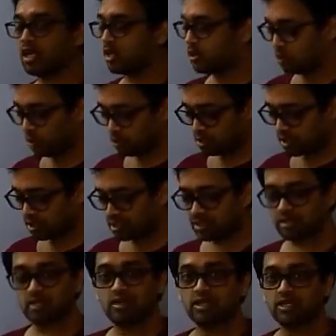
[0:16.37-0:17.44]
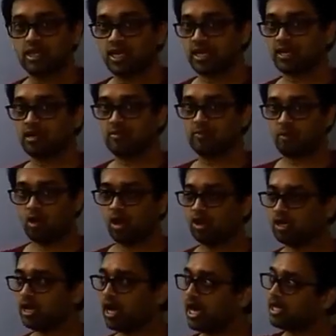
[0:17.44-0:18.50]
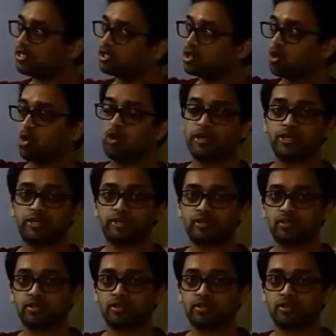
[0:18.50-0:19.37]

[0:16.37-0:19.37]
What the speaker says: You just take a ball and throw it